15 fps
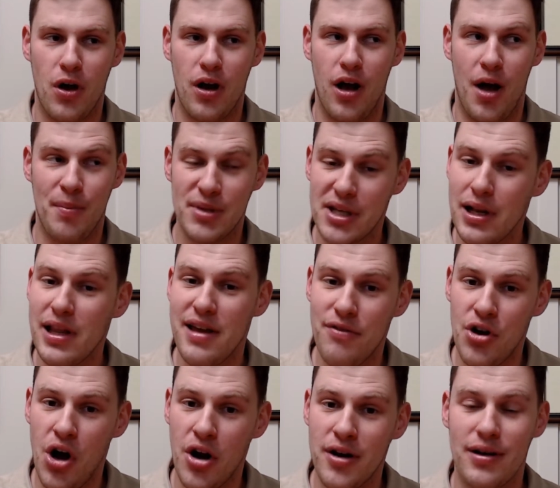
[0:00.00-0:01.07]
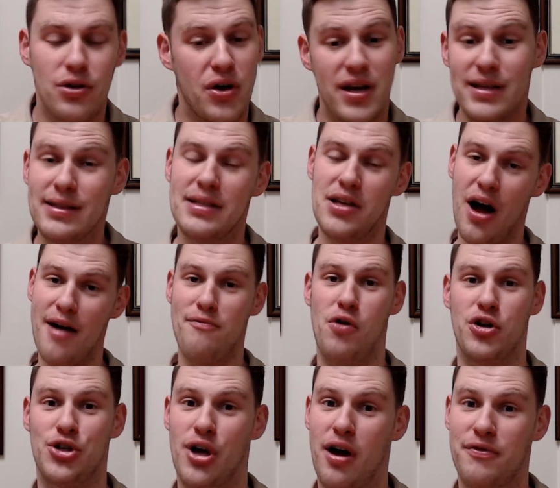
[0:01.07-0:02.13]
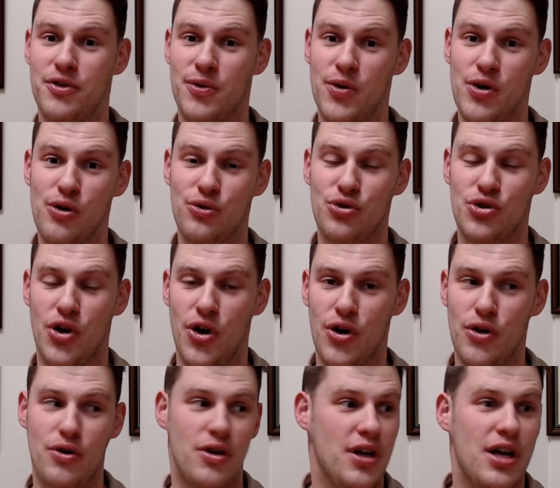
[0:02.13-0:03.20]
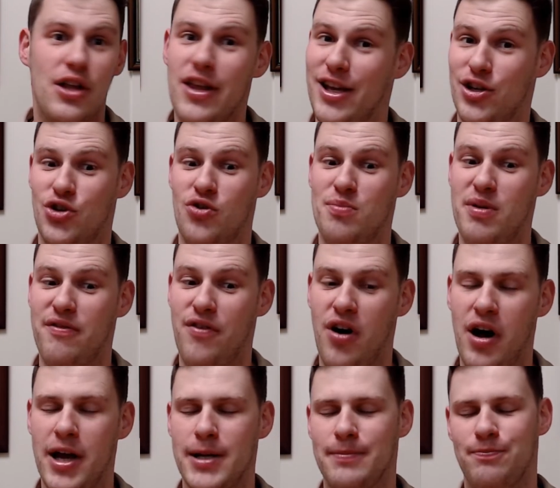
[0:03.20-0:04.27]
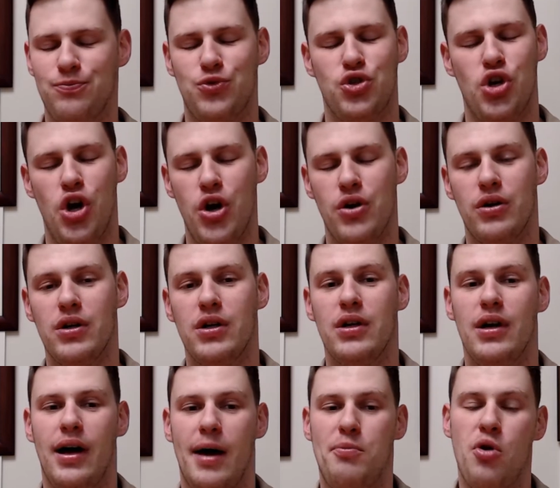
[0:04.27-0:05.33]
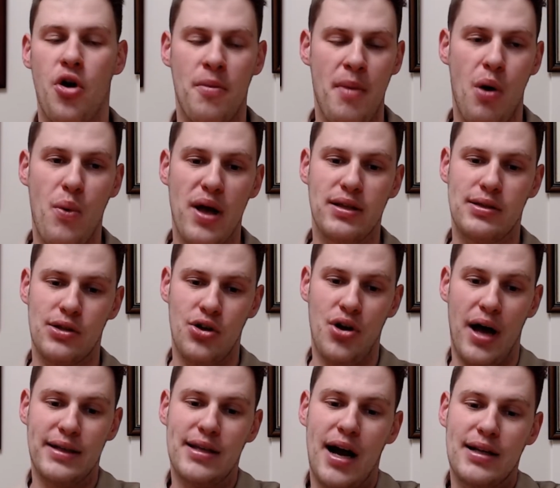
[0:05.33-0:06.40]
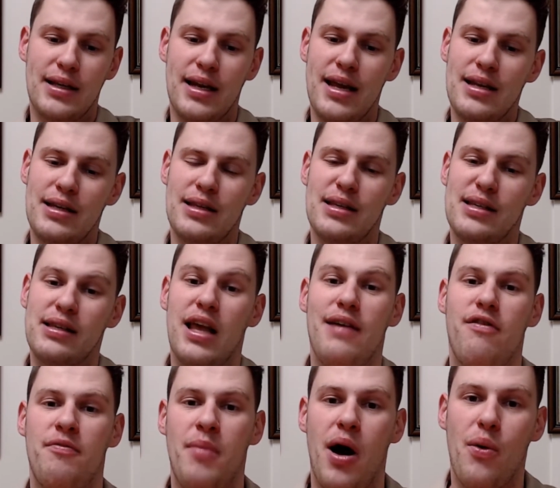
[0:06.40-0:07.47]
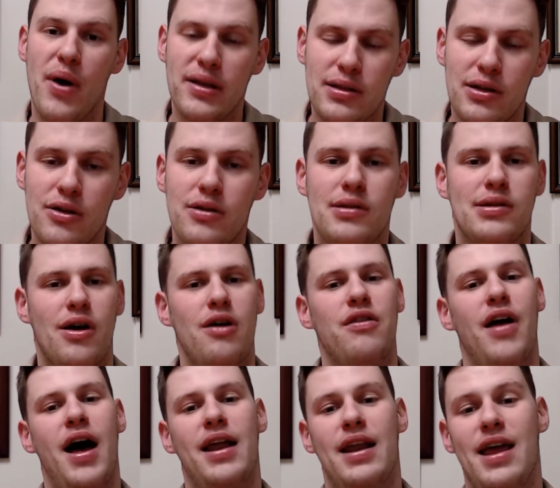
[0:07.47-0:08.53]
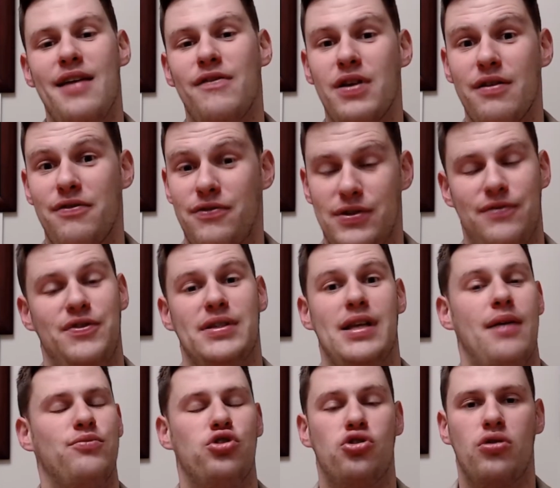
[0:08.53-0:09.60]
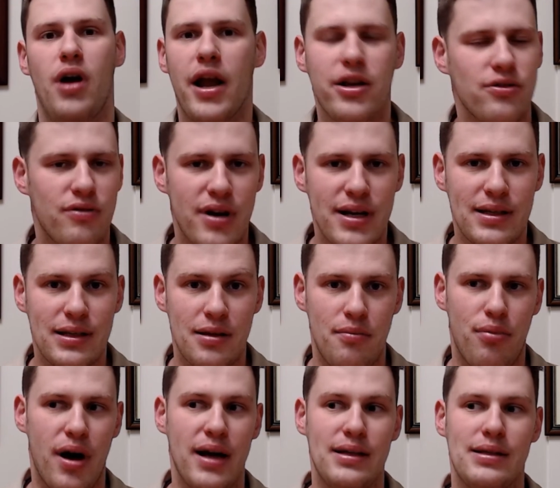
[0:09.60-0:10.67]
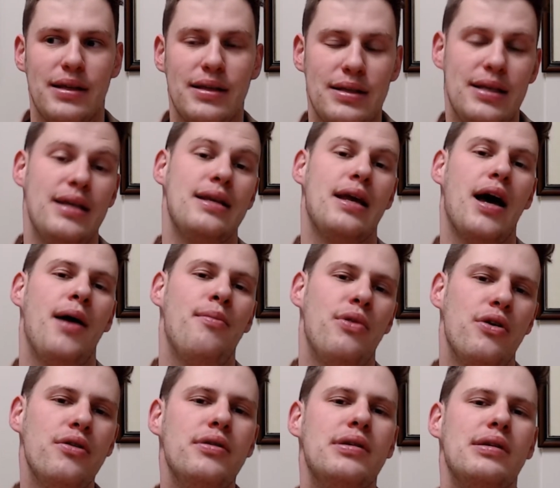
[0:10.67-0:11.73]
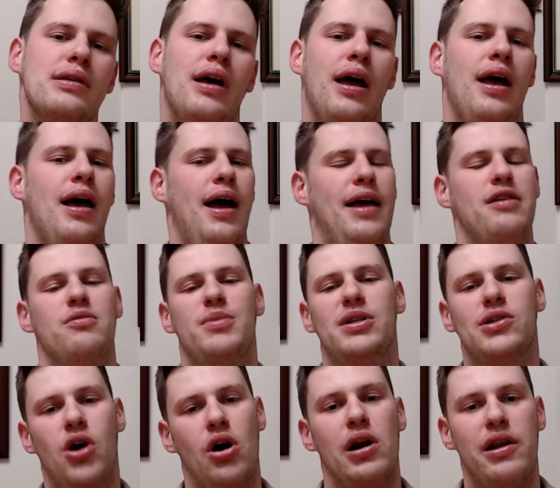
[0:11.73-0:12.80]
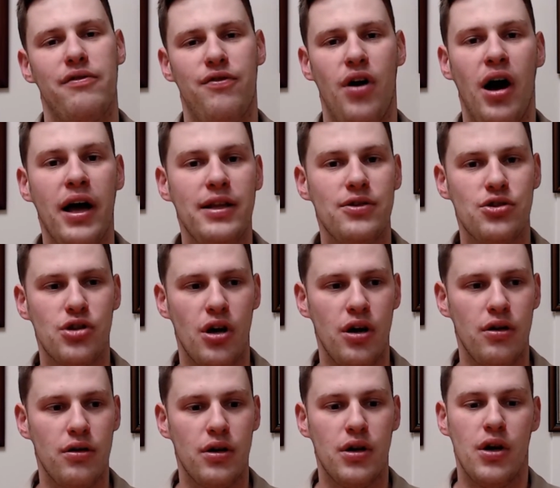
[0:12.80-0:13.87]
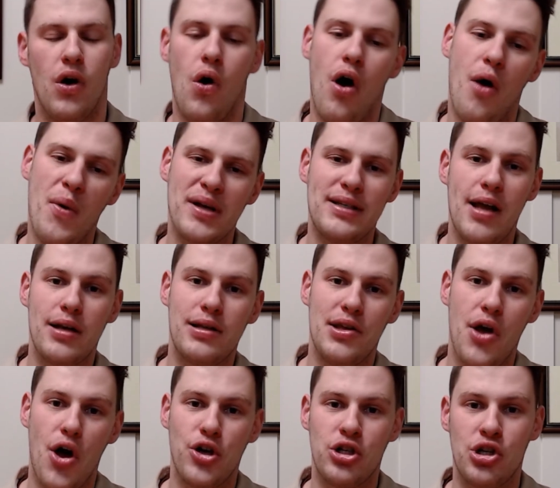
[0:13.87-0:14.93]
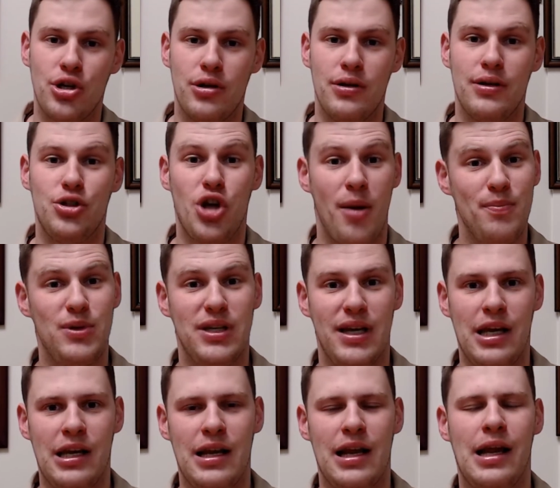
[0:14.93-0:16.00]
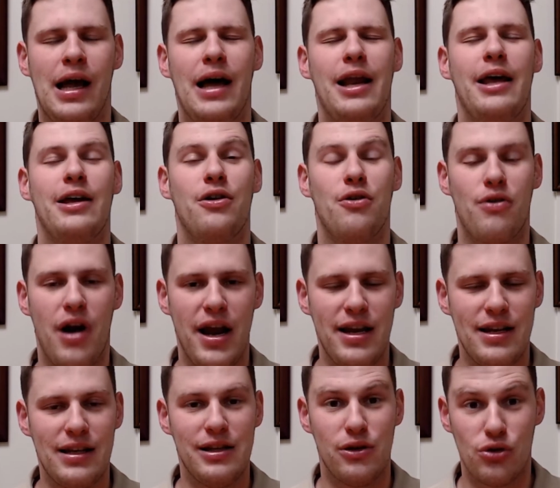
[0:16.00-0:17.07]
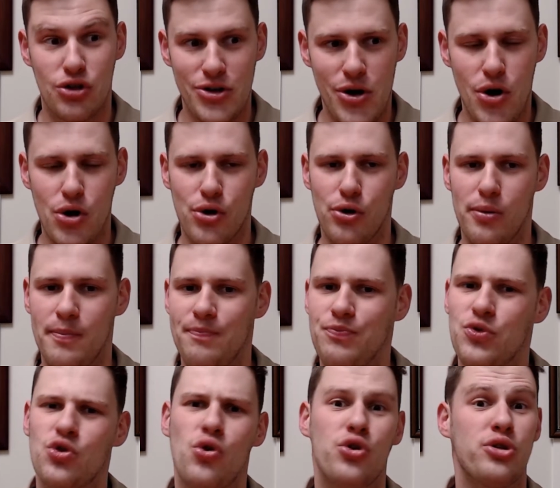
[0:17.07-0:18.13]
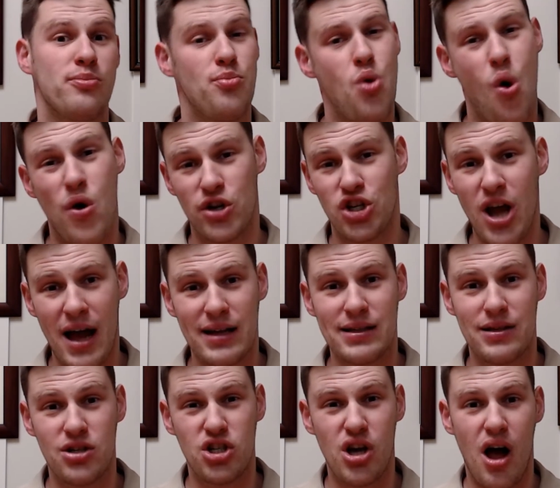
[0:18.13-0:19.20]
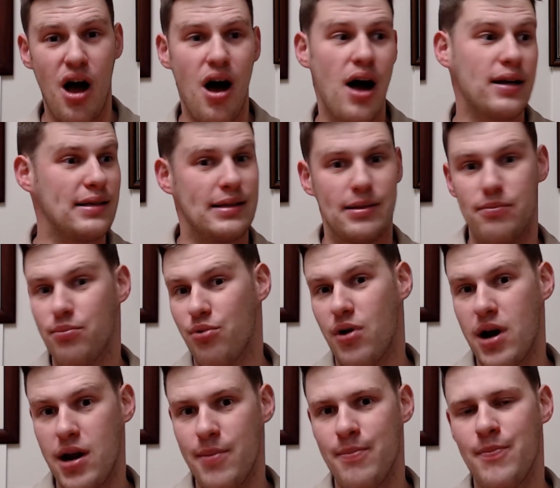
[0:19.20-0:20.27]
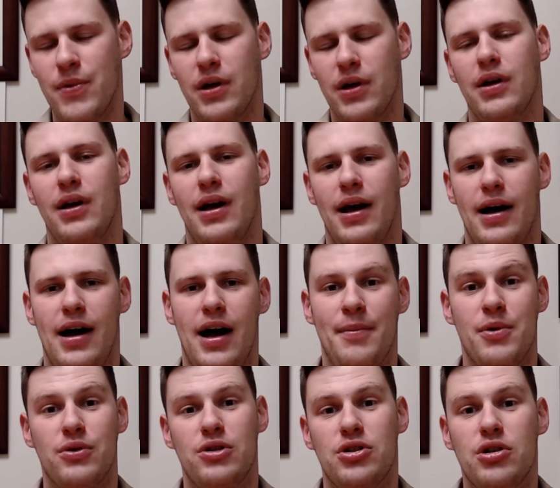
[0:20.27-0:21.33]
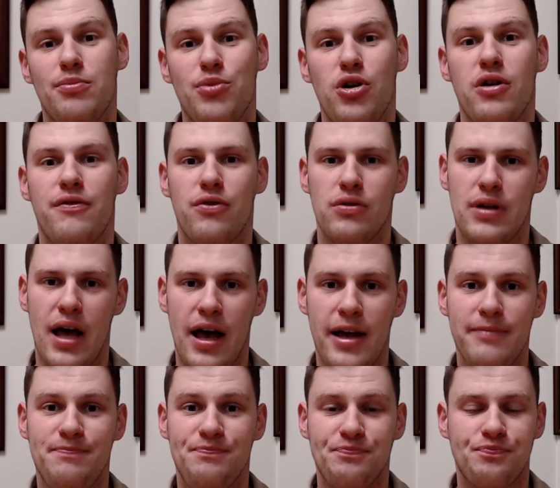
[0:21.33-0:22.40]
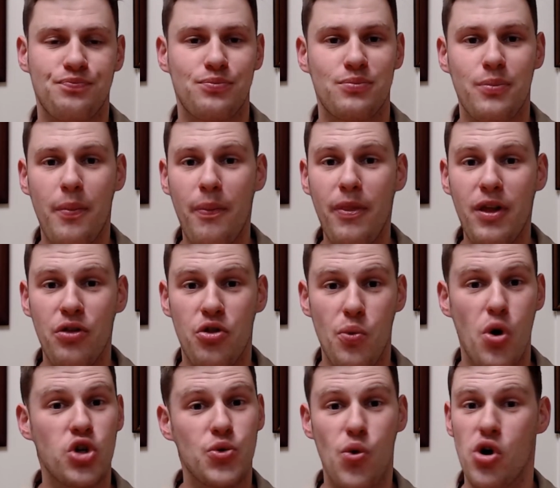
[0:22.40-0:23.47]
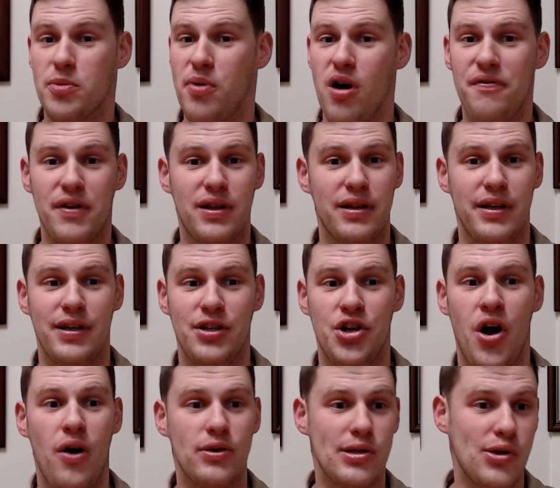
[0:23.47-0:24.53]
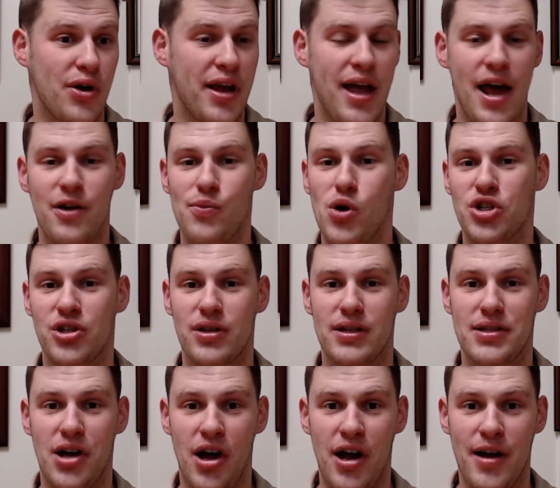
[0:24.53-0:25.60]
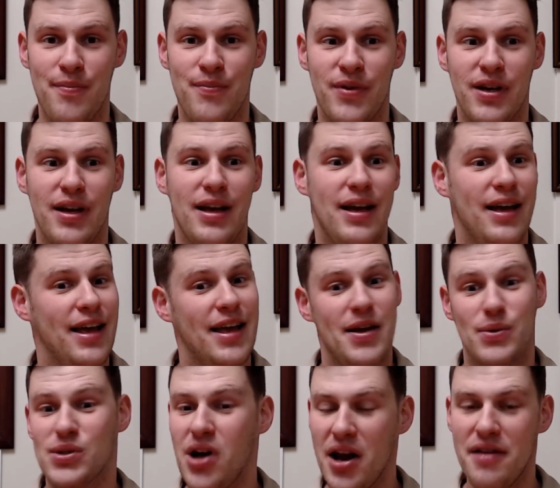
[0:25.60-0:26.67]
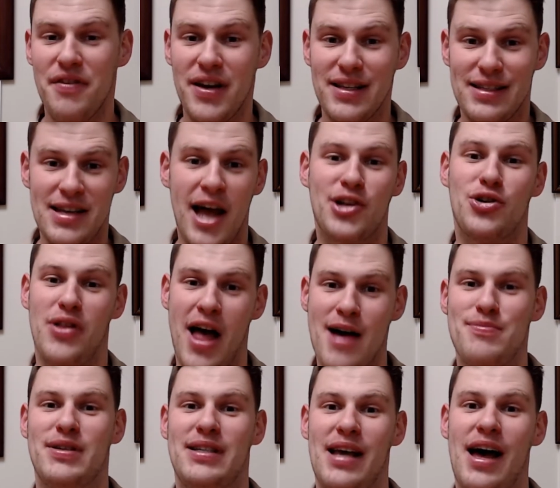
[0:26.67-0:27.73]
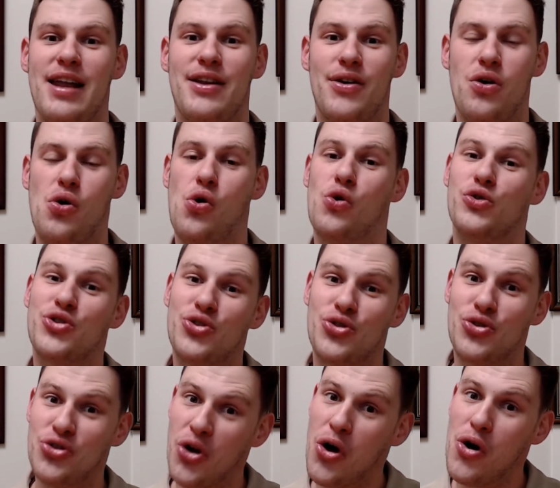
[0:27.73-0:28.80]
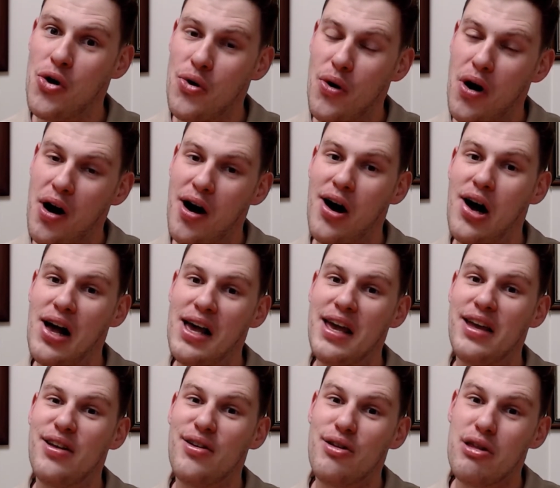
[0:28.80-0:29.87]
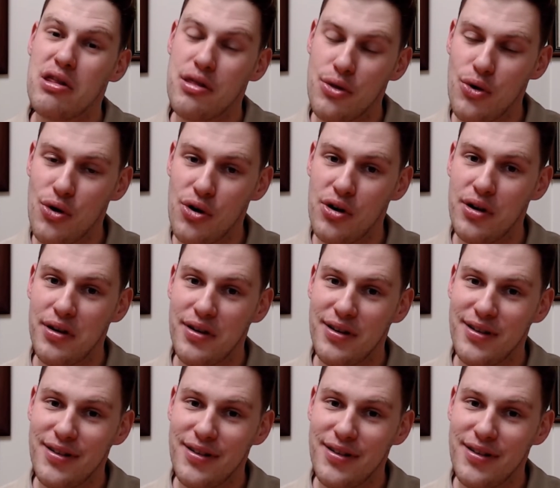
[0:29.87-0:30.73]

I'm just going to leave it on. Look, it is a dive watch after all, so it should be fine. So I put on my wetsuit, I tucked it into the sleeve of my wetsuit so that even if for some strange reason the bracelet did come loose, it'd be totally fine. So I went down to the ocean, jumped in, and had a great little snorkel. Saw some Port Jackson sharks, some brim. It was just a beautiful day. The watch worked perfectly. I was looking at it, watching the time. It was kind of in its natural habitat, or so I thought.